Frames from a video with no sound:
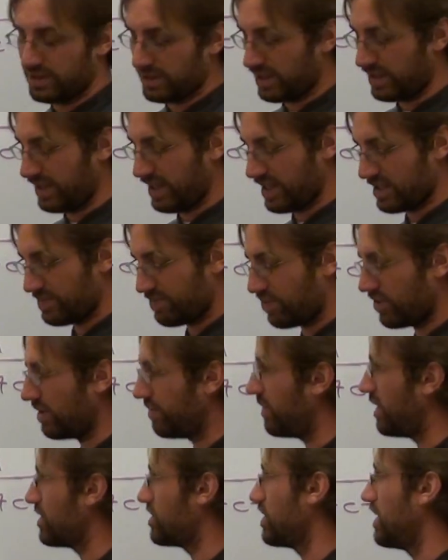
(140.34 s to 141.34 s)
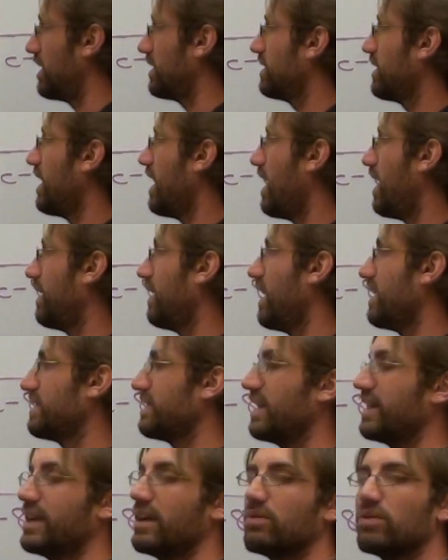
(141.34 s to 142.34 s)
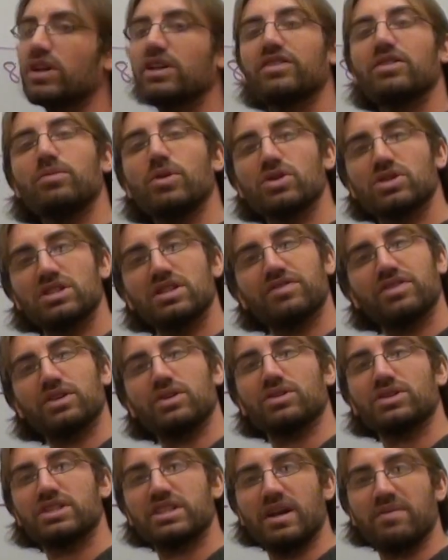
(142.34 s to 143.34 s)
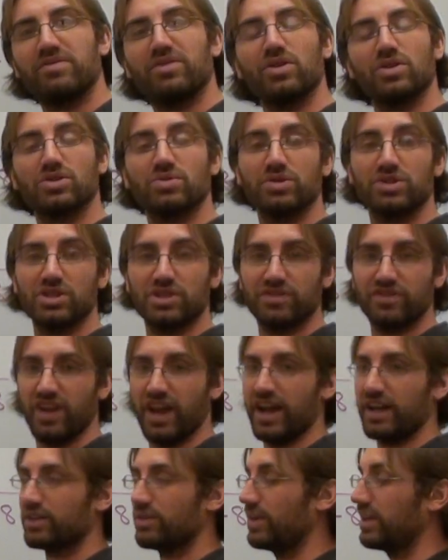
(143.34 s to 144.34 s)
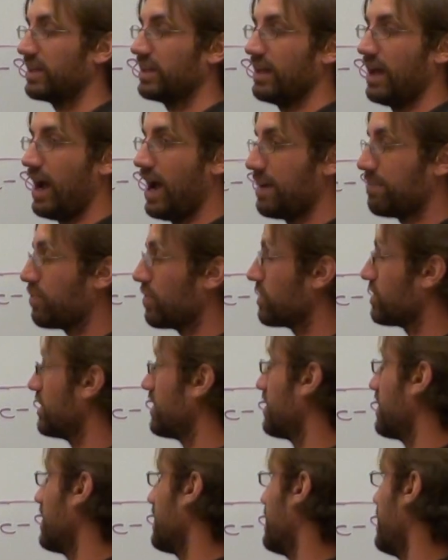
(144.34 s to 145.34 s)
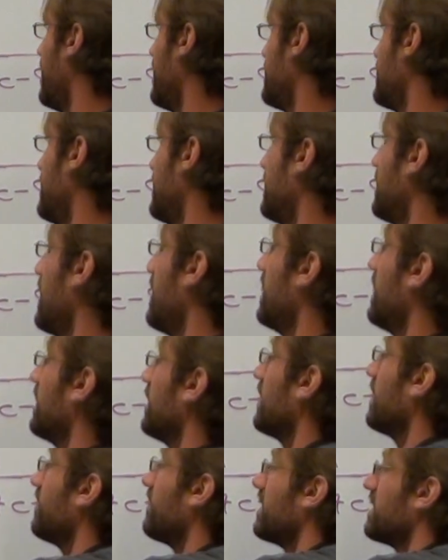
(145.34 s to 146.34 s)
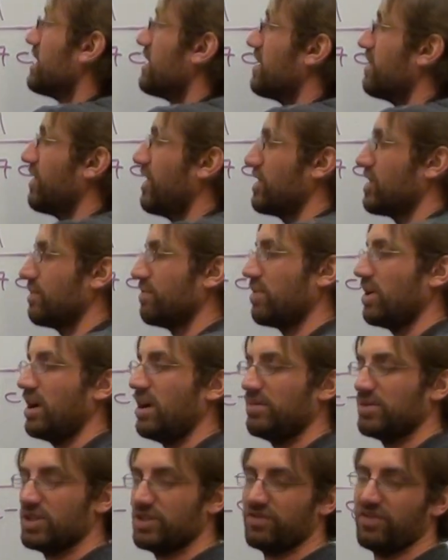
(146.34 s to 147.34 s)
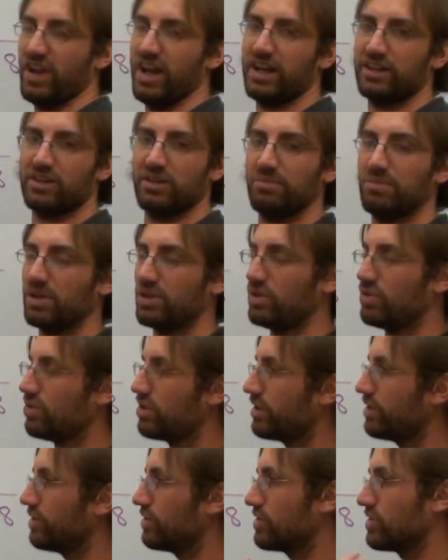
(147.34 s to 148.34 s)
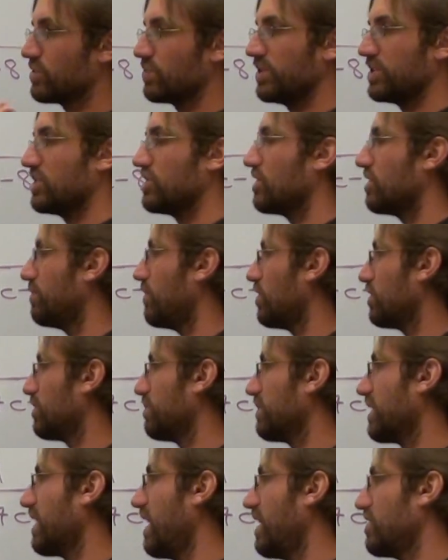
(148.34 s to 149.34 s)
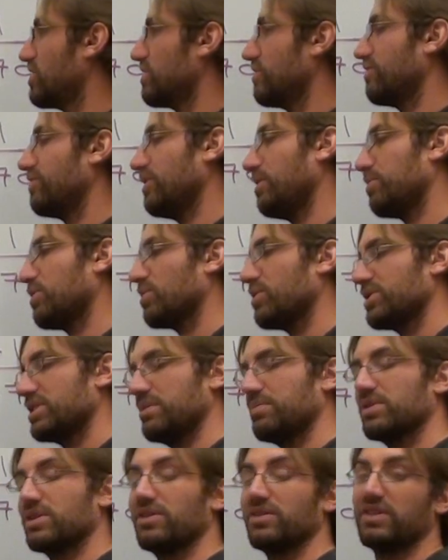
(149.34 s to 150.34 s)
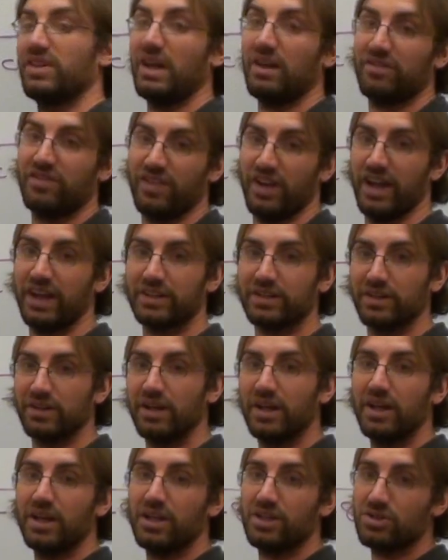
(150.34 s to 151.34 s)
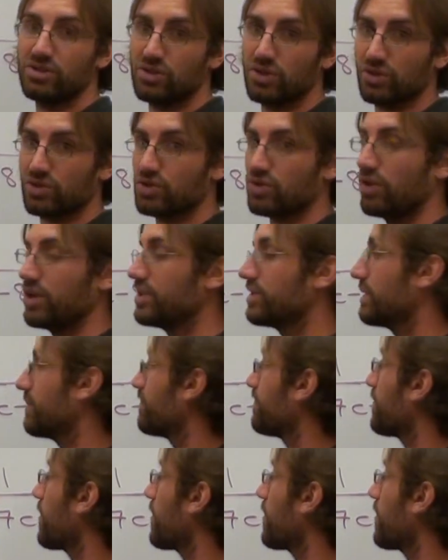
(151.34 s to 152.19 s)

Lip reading: And that's pretty much it. And I say, get rid of the most difficult step first, which is factoring. I personally think that's it. Leave it as a division problem, just factor. But you can switch it to a multiplication, flip the reciprocal, then factor. It's your choice.